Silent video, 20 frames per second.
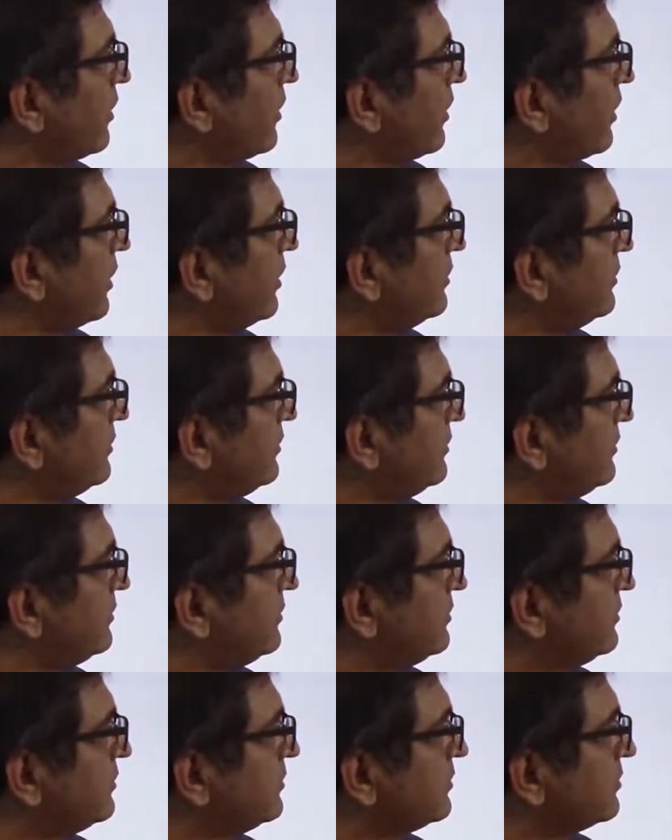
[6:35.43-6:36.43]

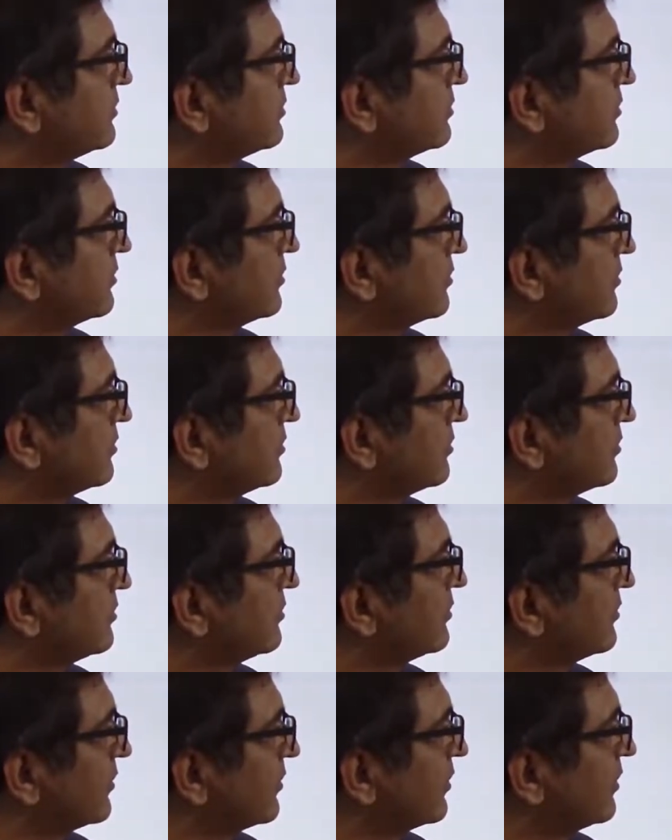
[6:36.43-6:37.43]

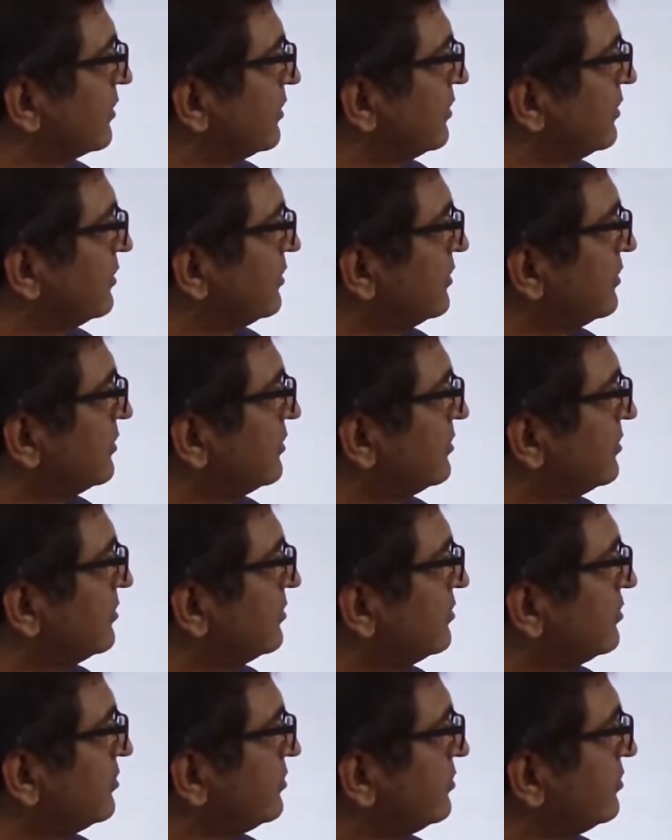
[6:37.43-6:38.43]

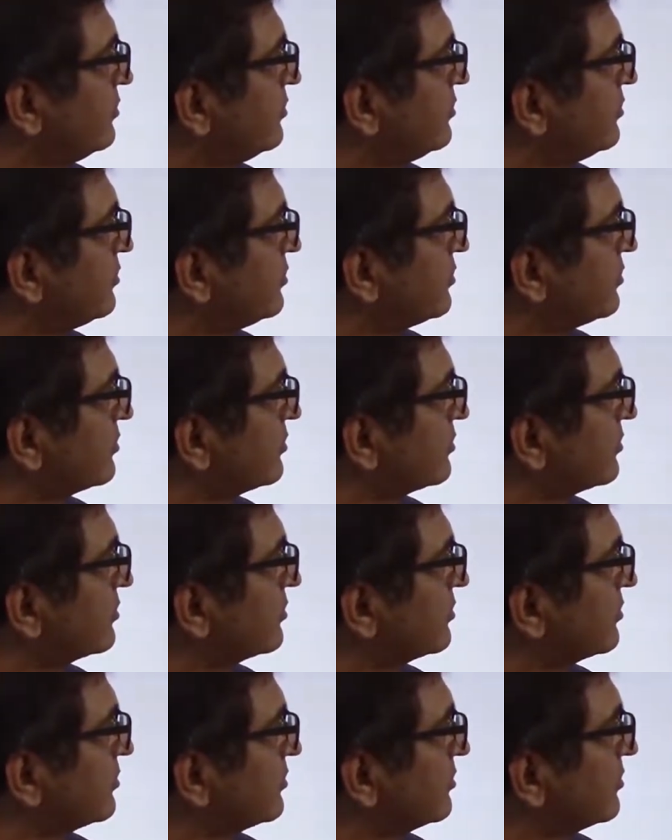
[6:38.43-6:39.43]

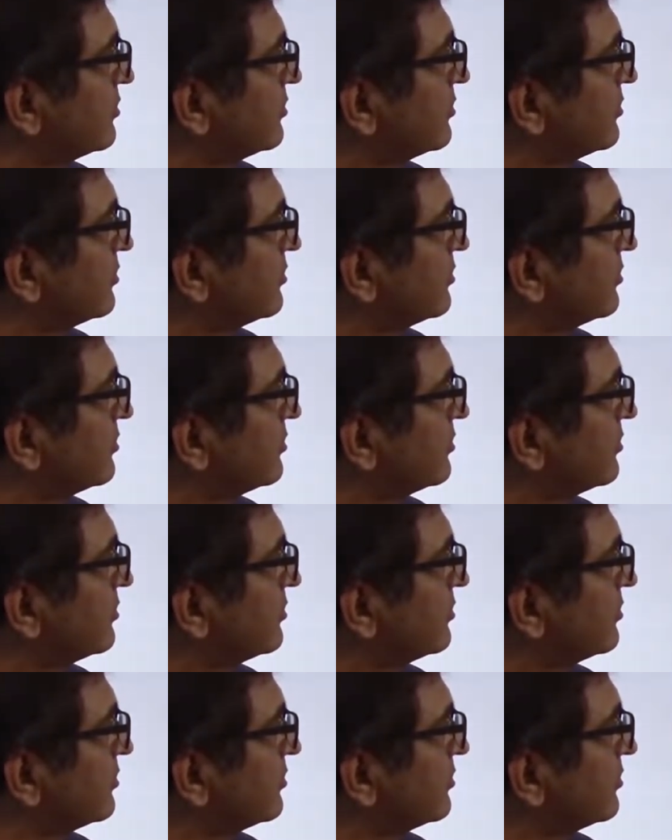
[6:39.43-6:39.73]
[no speech]